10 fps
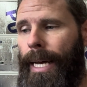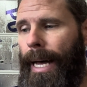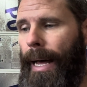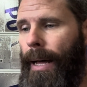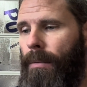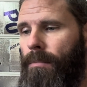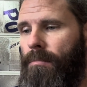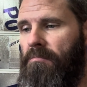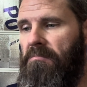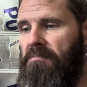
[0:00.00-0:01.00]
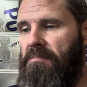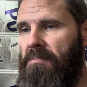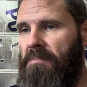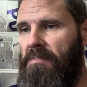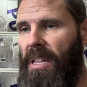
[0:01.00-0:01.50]
Um,
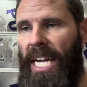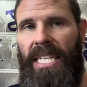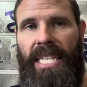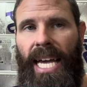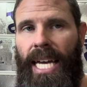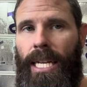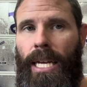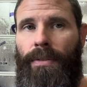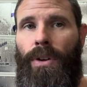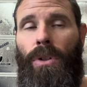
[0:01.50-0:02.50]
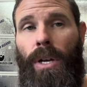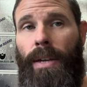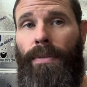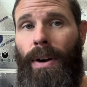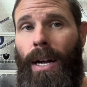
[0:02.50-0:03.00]
like I said, if you're
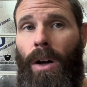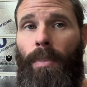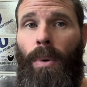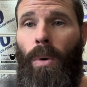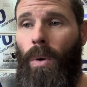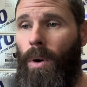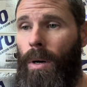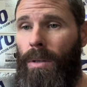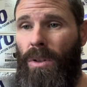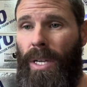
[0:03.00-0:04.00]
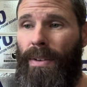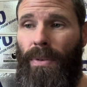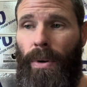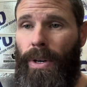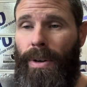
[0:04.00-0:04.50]
looking for help or looking
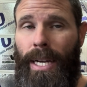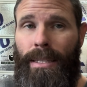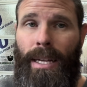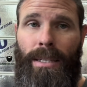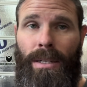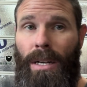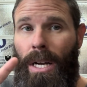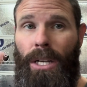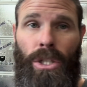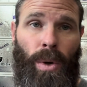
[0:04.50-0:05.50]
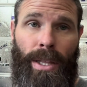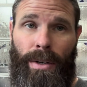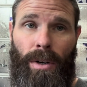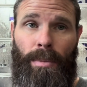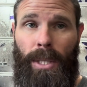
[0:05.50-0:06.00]
for your next laser, join the
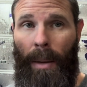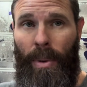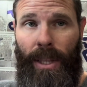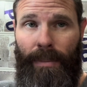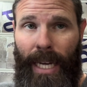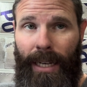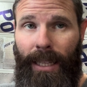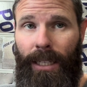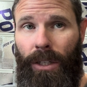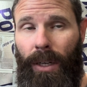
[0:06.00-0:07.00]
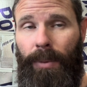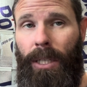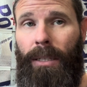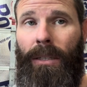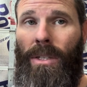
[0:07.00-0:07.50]
groups. I'll put them down in the
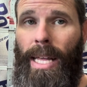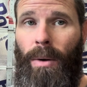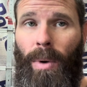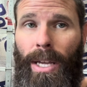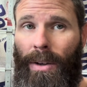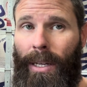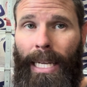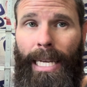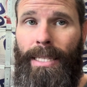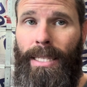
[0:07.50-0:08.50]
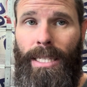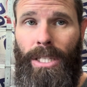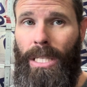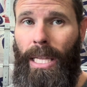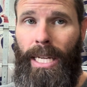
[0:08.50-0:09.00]
description so that way you can easily
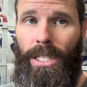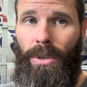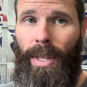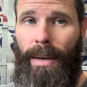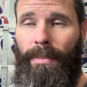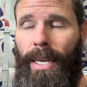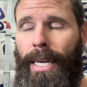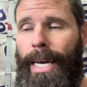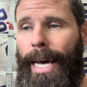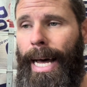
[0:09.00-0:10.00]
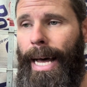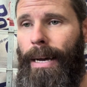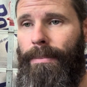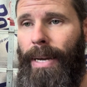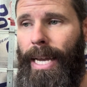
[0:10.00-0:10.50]
just link to them.
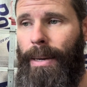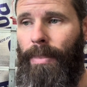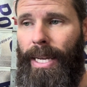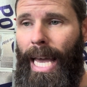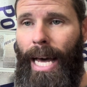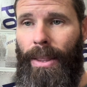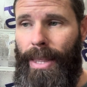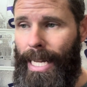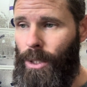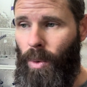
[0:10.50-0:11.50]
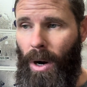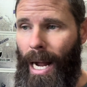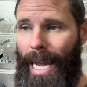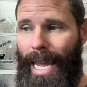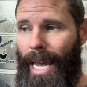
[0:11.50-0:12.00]
Um, But yeah, that's where
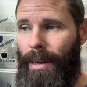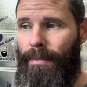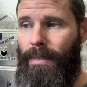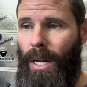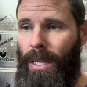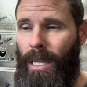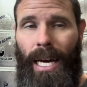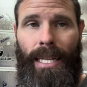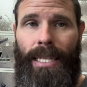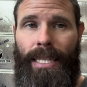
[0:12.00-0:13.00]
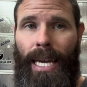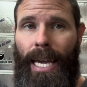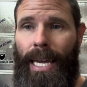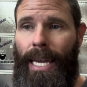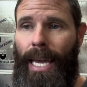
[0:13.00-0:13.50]
I am a lot of the
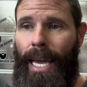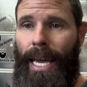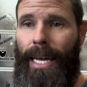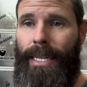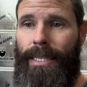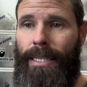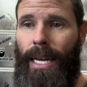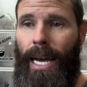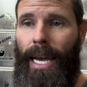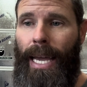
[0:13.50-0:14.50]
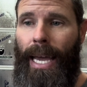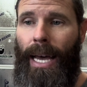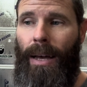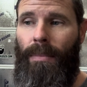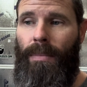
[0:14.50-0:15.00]
day, and I
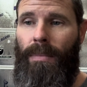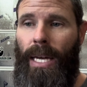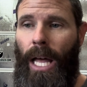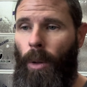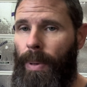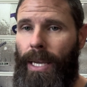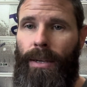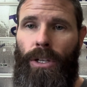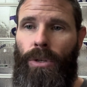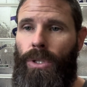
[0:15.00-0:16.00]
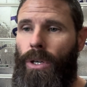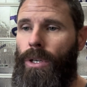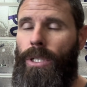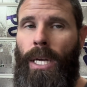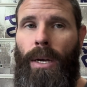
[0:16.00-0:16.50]
am helping
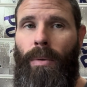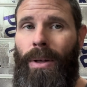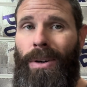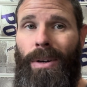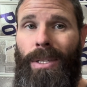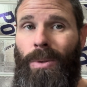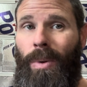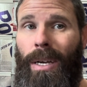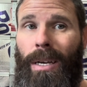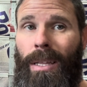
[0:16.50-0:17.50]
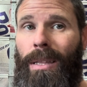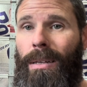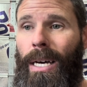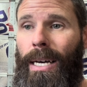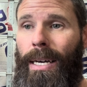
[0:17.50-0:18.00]
users, whether it's with
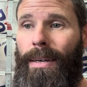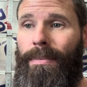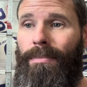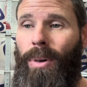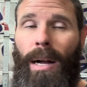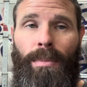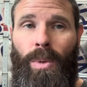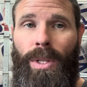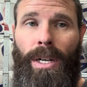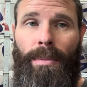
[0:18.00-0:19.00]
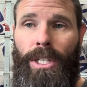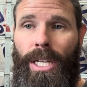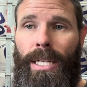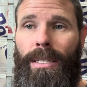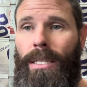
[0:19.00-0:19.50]
uh, problems with their
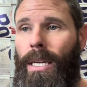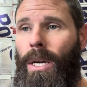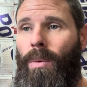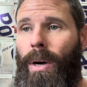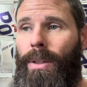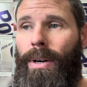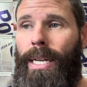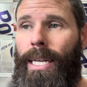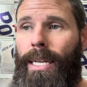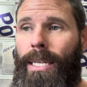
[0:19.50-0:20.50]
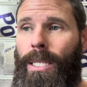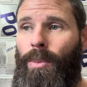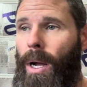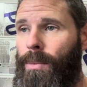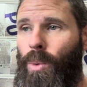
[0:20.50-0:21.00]
machines, whether it is
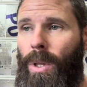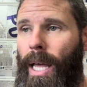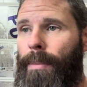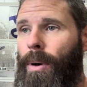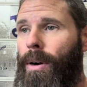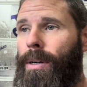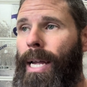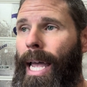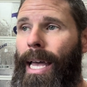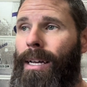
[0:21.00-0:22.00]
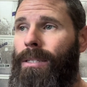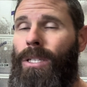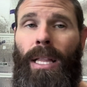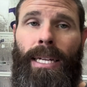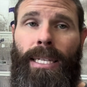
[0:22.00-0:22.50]
problems with Lightburn, and
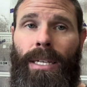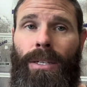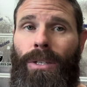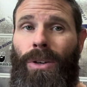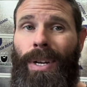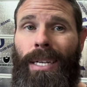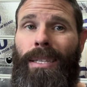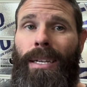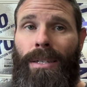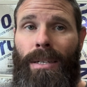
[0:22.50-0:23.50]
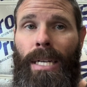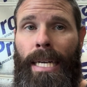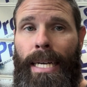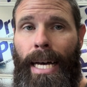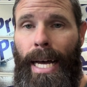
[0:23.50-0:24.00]
selecting your next laser.
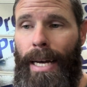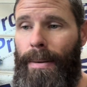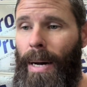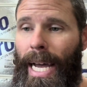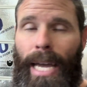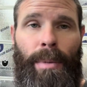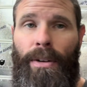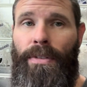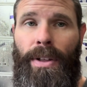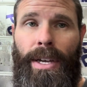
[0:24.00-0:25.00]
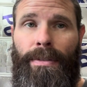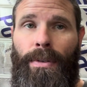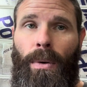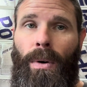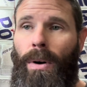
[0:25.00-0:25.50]
Um, I am an affiliate
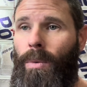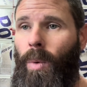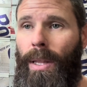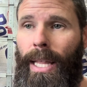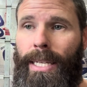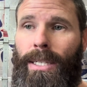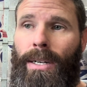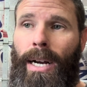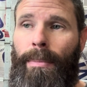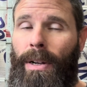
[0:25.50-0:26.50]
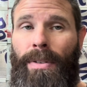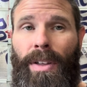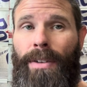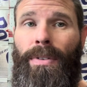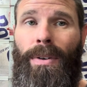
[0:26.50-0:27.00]
for One Laser. I'm an
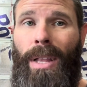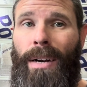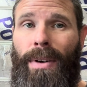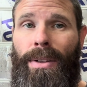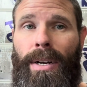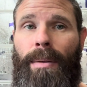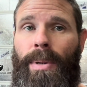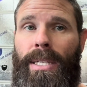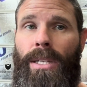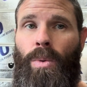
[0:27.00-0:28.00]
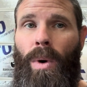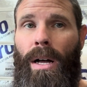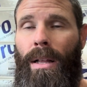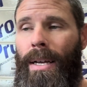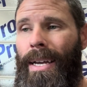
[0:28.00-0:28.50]
affiliate for a lot of other companies as
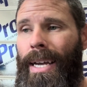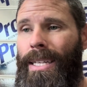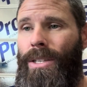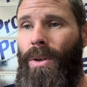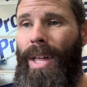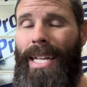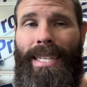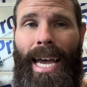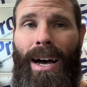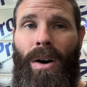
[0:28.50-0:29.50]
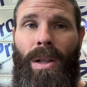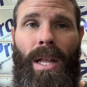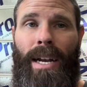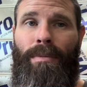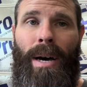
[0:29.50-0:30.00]
well. And so that's how a
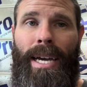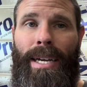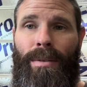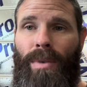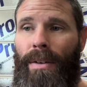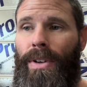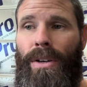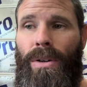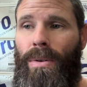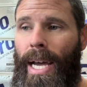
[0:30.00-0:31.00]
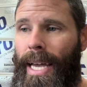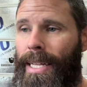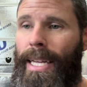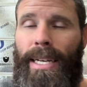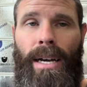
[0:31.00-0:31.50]
lot of my revenue and
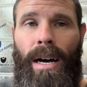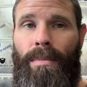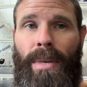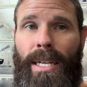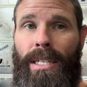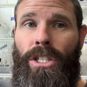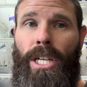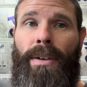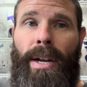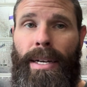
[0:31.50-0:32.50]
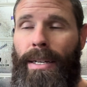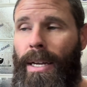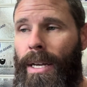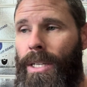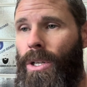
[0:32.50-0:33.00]
income is generated.
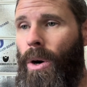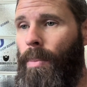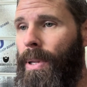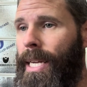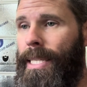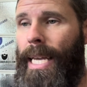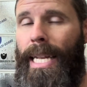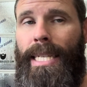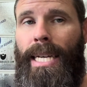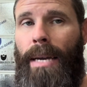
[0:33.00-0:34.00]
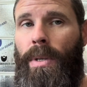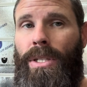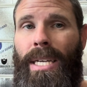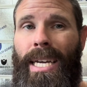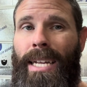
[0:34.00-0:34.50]
So please, anytime you
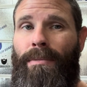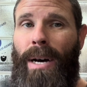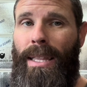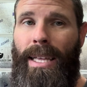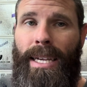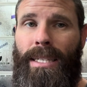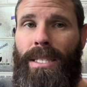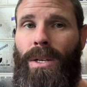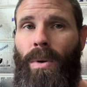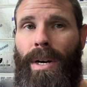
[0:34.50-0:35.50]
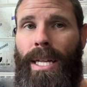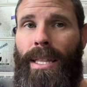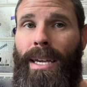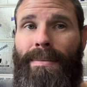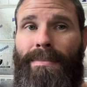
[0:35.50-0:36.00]
see any of my links or
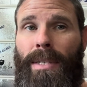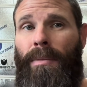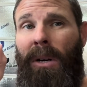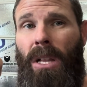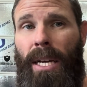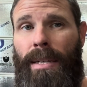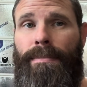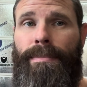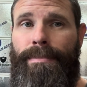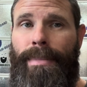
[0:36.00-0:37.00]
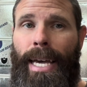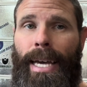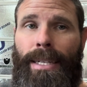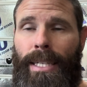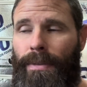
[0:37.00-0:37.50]
anything, give them a click.
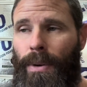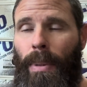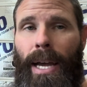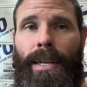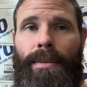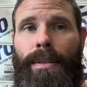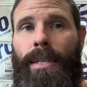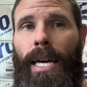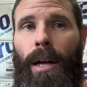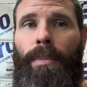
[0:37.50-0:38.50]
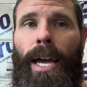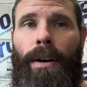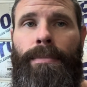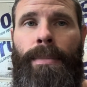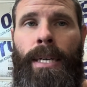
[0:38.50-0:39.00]
And if you're buying, help me out.